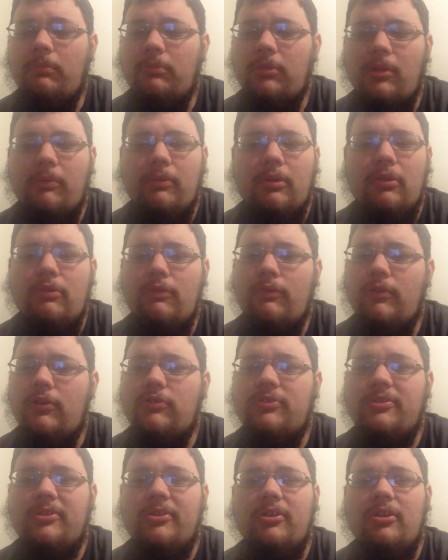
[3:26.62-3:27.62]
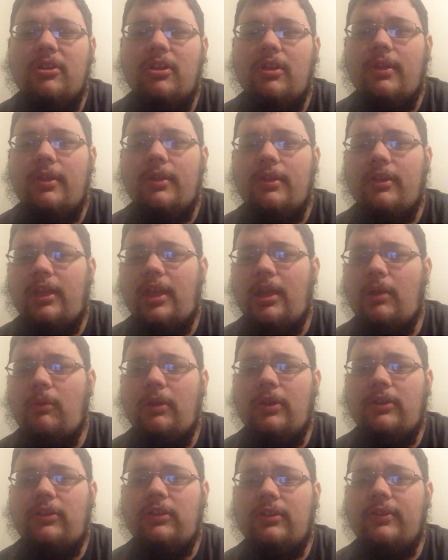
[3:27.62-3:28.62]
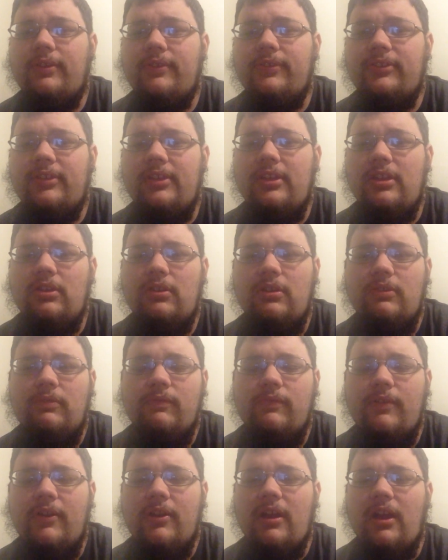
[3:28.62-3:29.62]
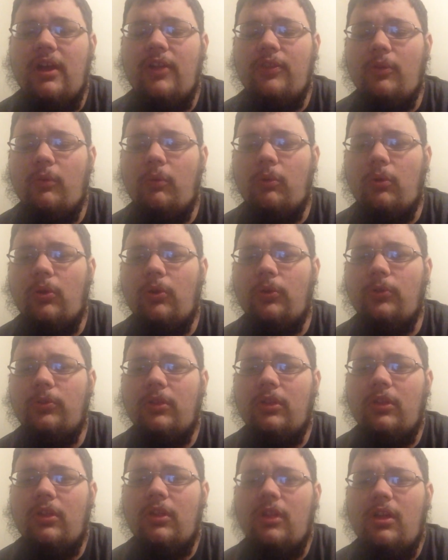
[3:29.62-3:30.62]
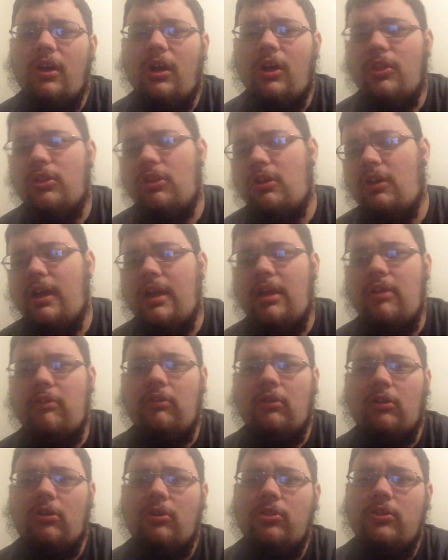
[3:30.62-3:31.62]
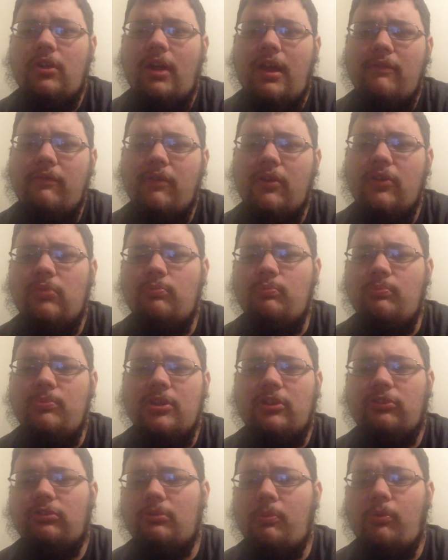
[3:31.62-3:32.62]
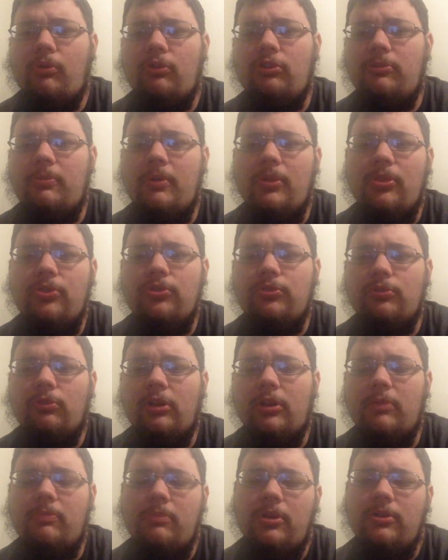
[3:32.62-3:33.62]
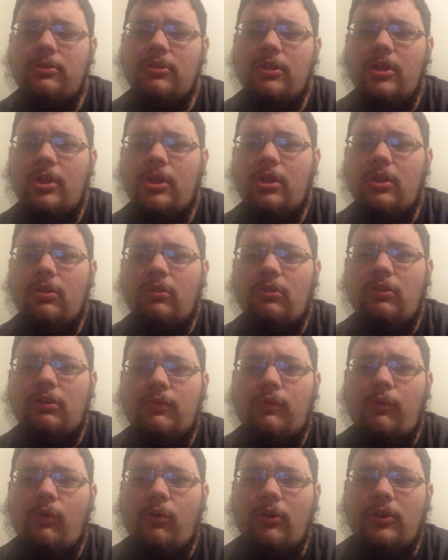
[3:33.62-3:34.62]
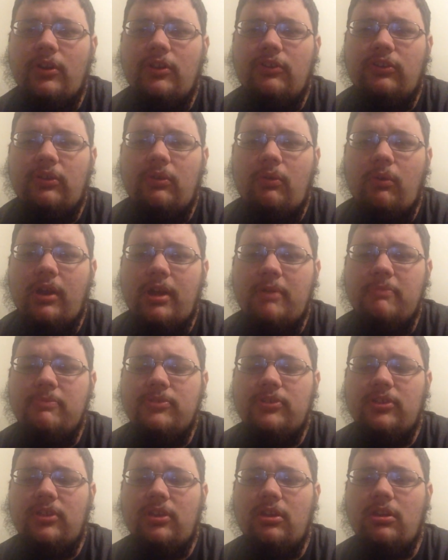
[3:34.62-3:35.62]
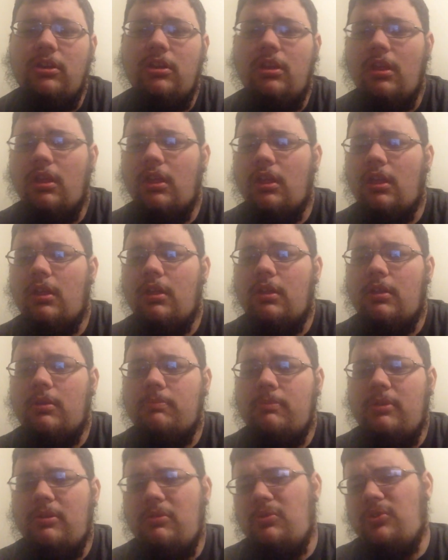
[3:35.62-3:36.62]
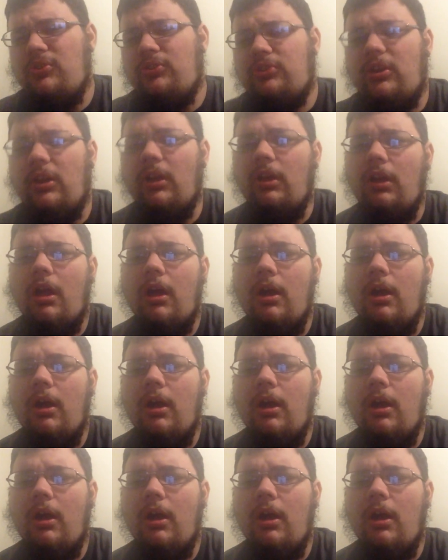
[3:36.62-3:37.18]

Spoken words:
coming in the future. Can't wait to see and figure out the world. Although I haven't I've heard mixed reports about the story, but look forward to see what I'm seeing. But we'll see.